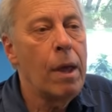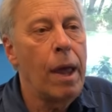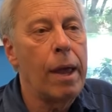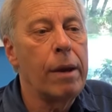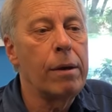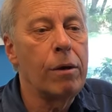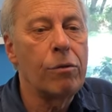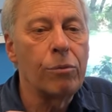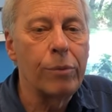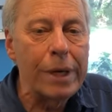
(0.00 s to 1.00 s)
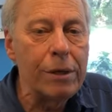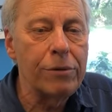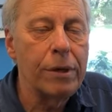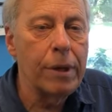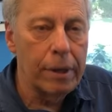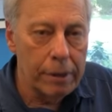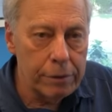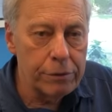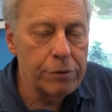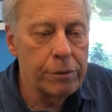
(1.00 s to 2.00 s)
And the reason
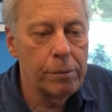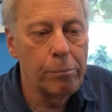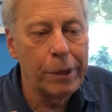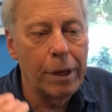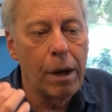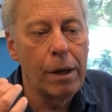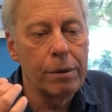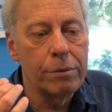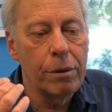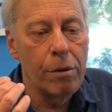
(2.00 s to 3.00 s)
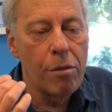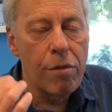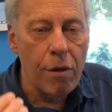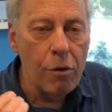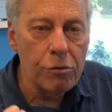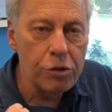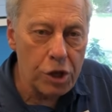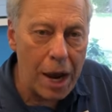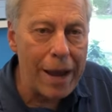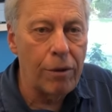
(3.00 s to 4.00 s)
is because those
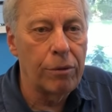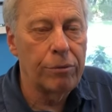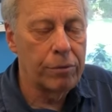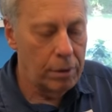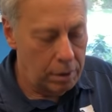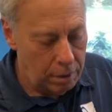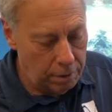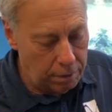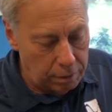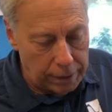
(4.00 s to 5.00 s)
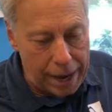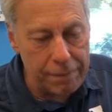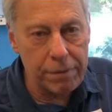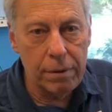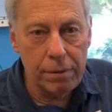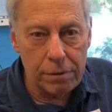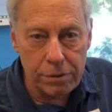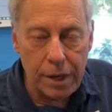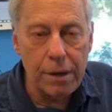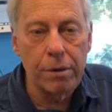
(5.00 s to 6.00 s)
channels, the left, the
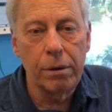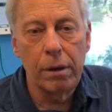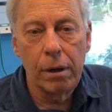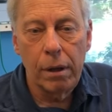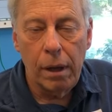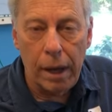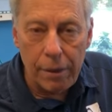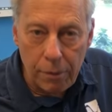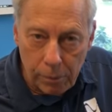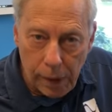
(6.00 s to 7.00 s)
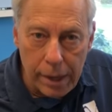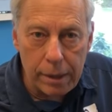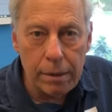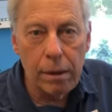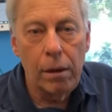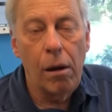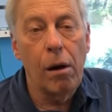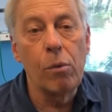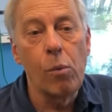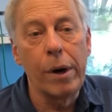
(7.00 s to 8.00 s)
center, and the right,
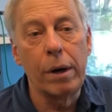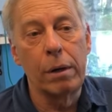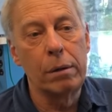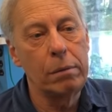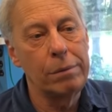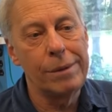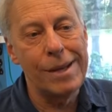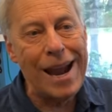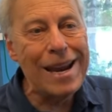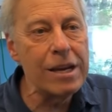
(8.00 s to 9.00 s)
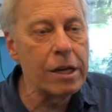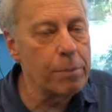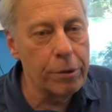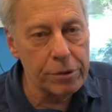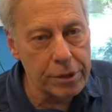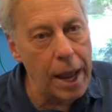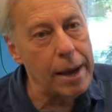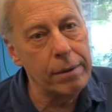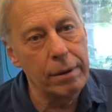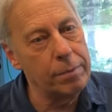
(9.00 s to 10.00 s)
are where
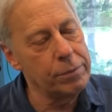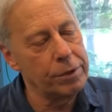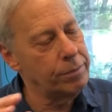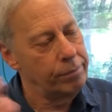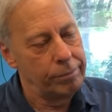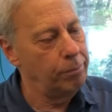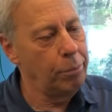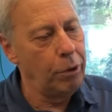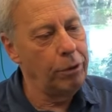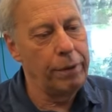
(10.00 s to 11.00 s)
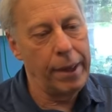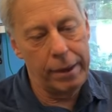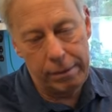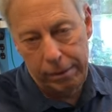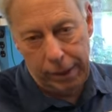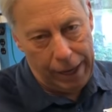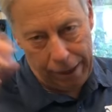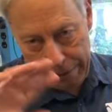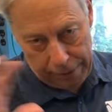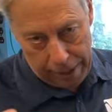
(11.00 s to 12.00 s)
90%, I'm just pulling that out
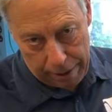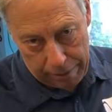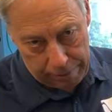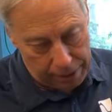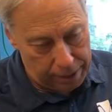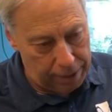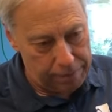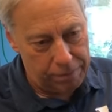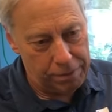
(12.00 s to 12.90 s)
of the air, okay, I,